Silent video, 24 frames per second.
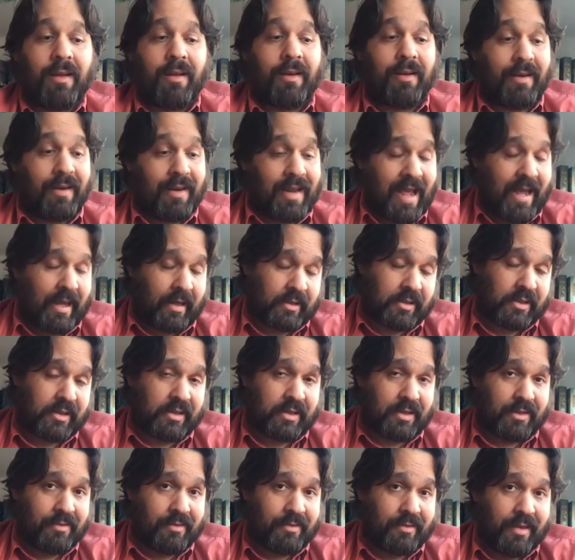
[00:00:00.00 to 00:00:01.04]

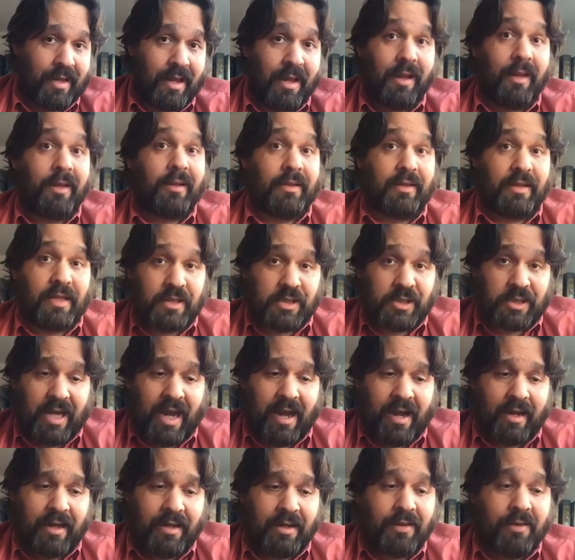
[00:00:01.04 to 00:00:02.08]
Next,
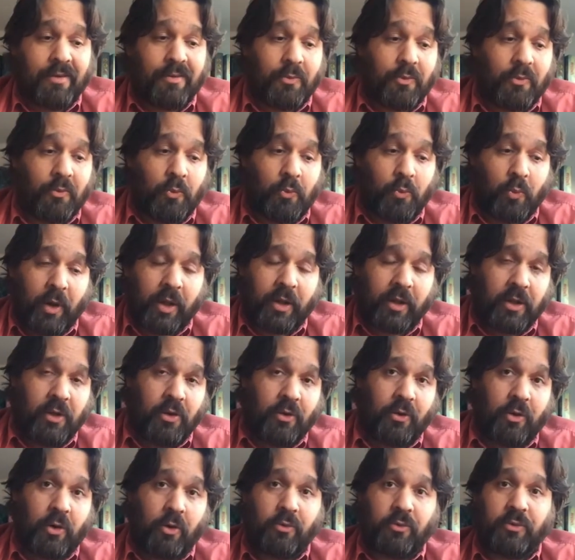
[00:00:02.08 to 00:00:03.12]
decide what you're
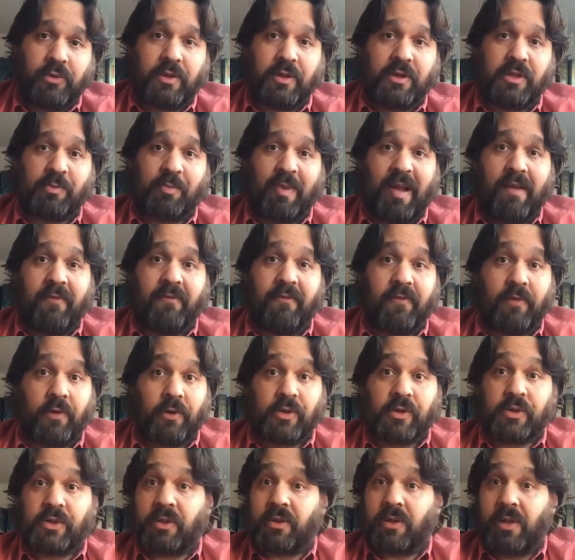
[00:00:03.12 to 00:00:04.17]
going to explain
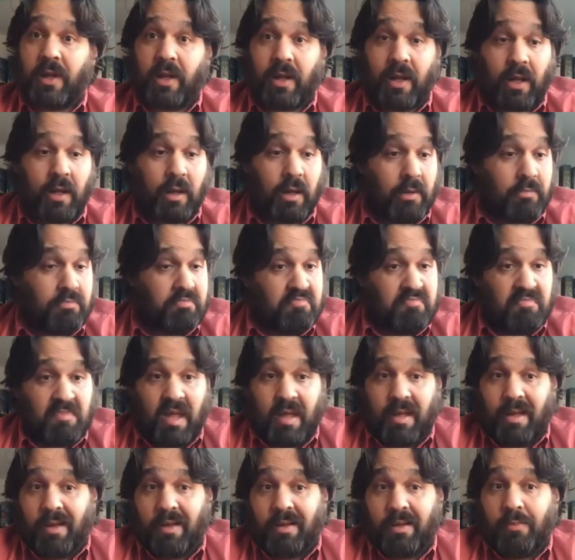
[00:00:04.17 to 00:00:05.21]
first. The
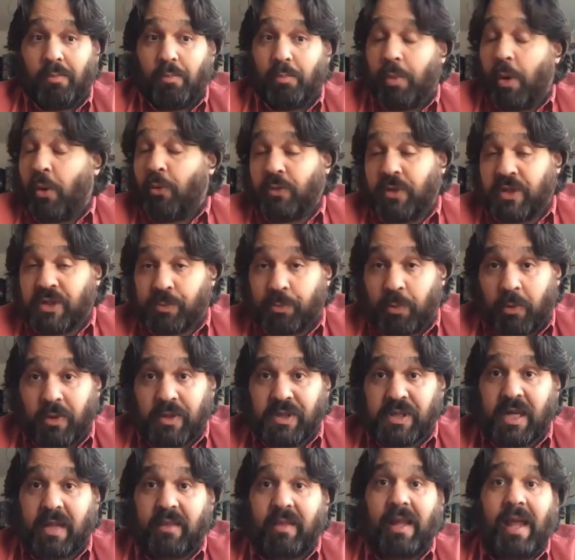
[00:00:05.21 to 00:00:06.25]
bonus points
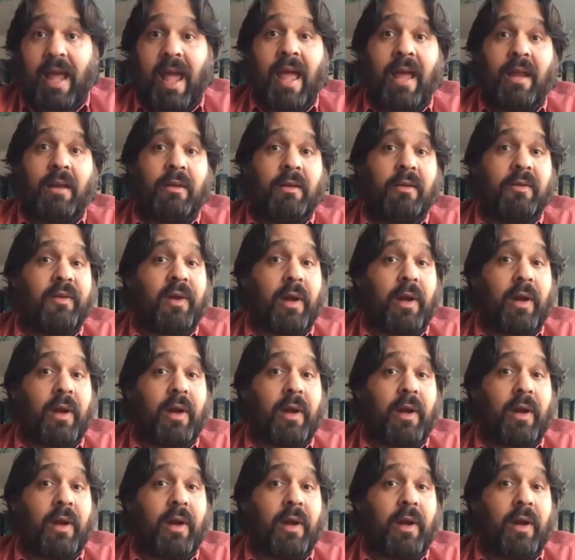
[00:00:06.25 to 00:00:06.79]
at the end.